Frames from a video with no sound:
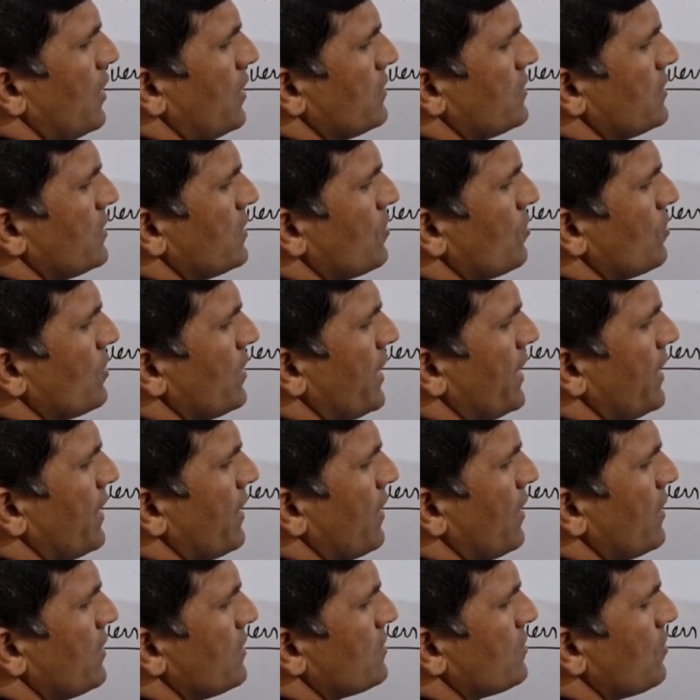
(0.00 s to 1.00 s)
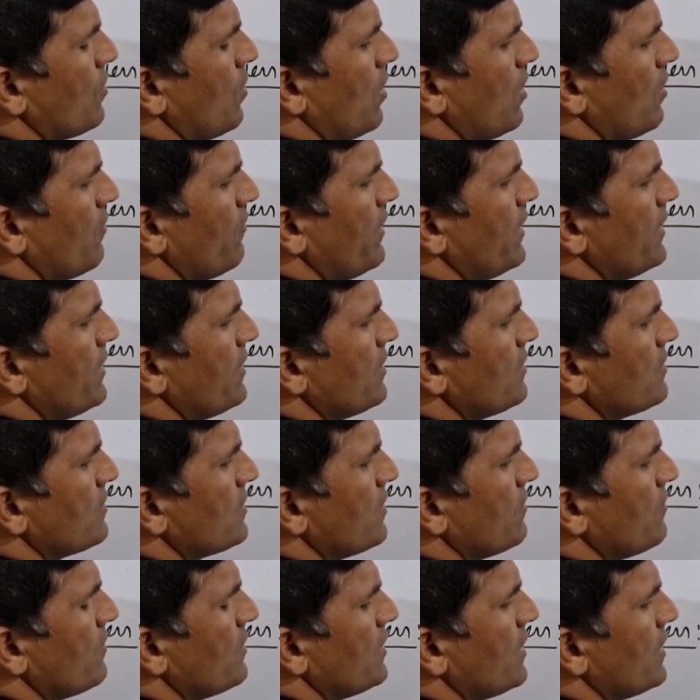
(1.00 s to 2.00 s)
acetonitrile solvent
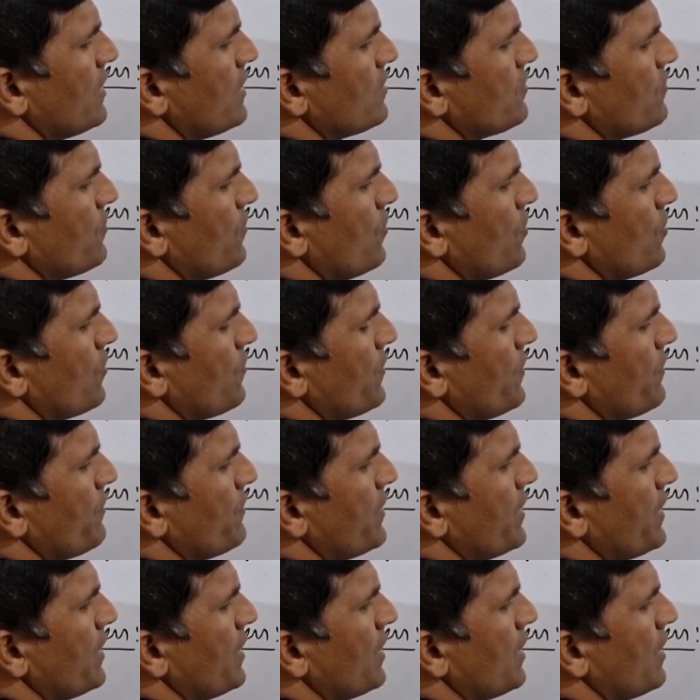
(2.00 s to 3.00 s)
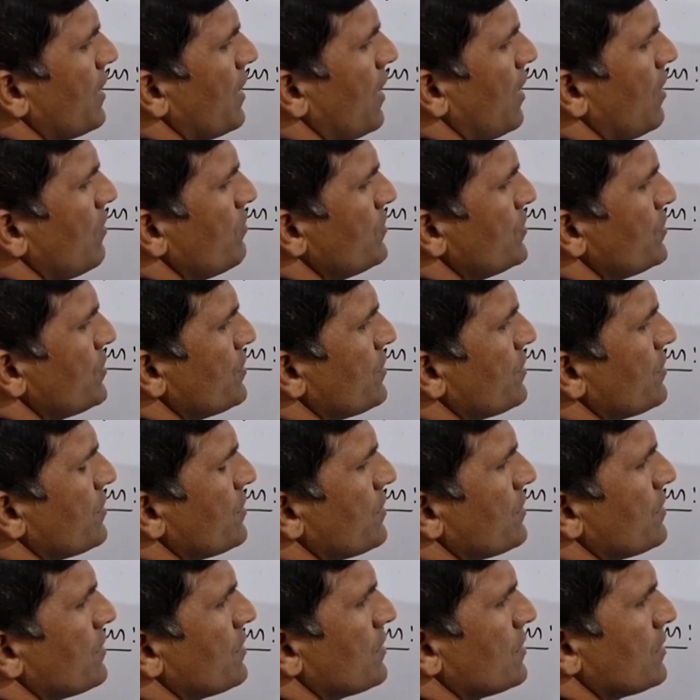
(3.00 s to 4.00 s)
is given, that is 450
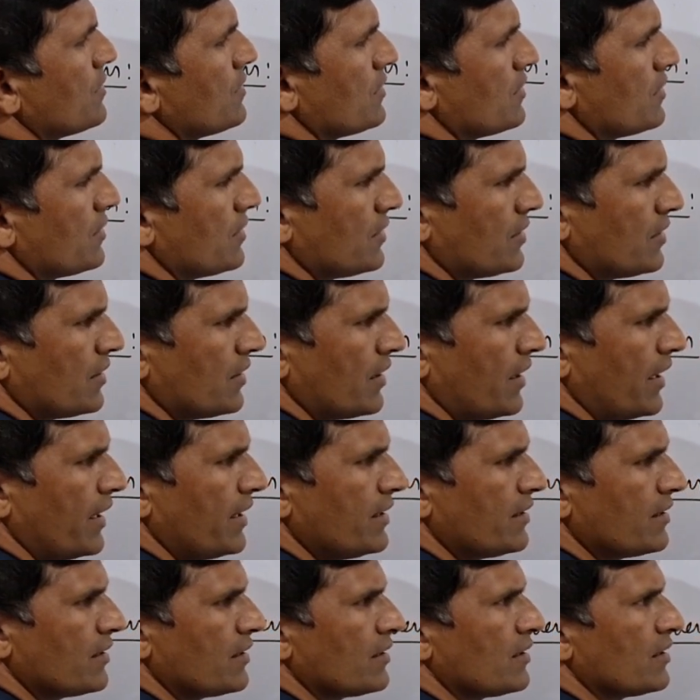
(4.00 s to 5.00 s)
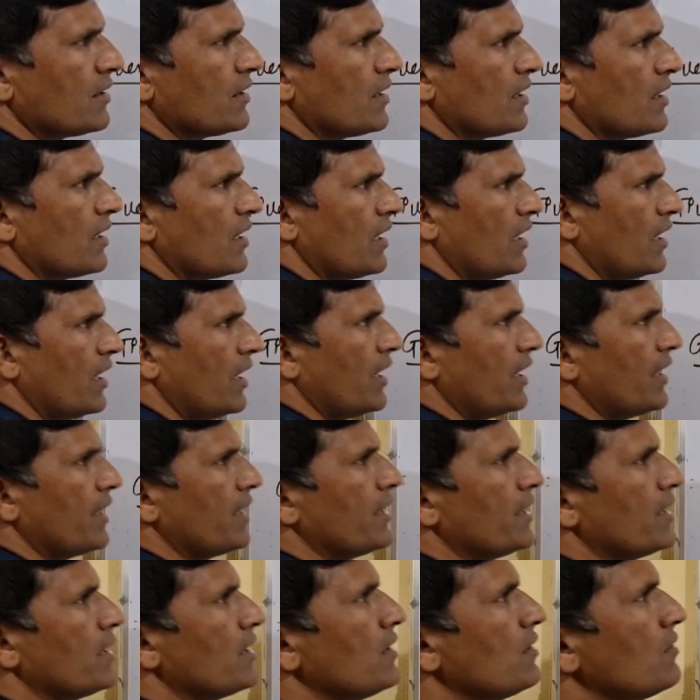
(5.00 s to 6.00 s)
grams, right?
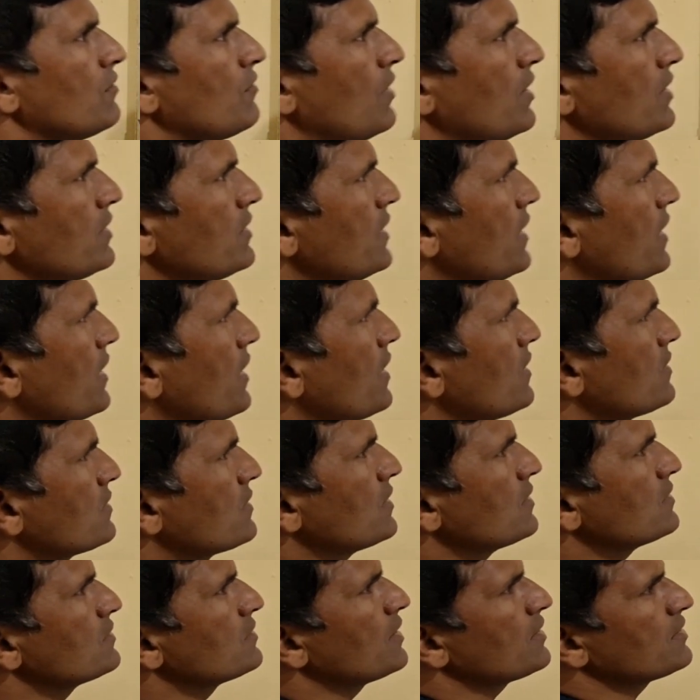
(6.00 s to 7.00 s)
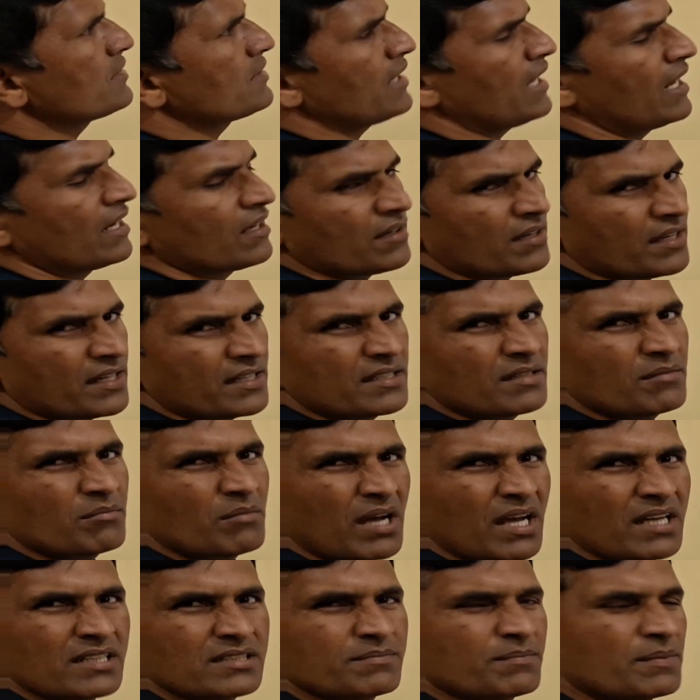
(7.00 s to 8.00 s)
And what they are asking, just calculate the
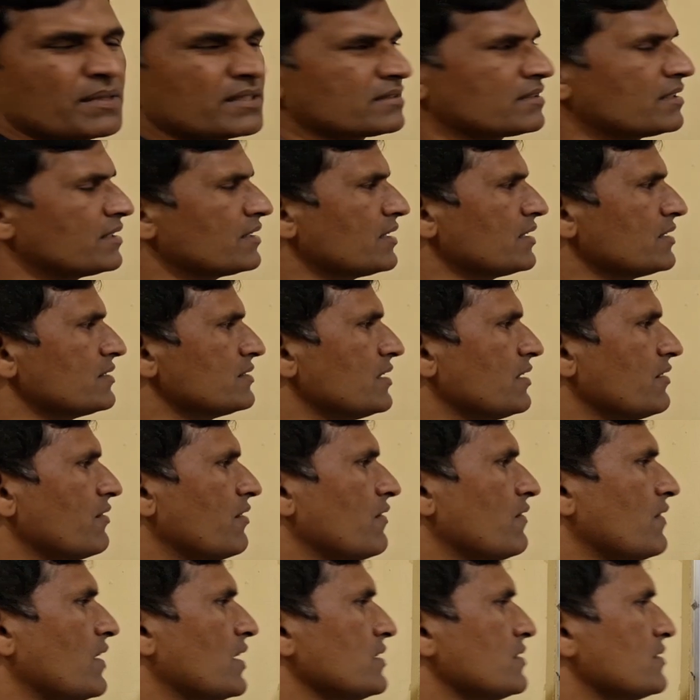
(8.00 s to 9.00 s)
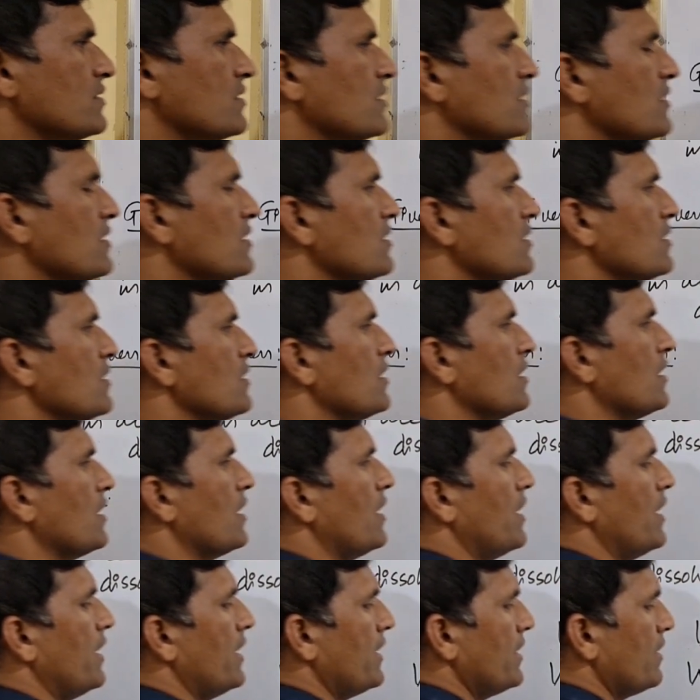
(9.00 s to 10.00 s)
mass percentage they have asked.
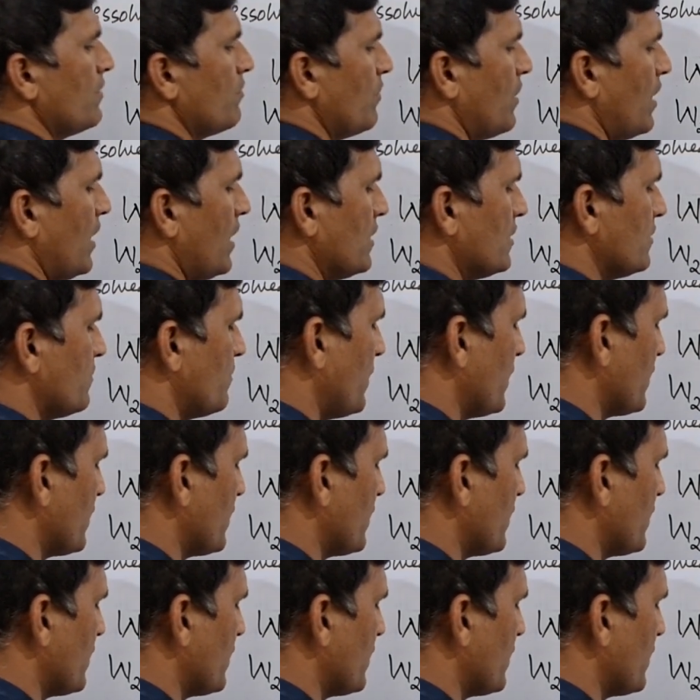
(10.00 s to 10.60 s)
And mass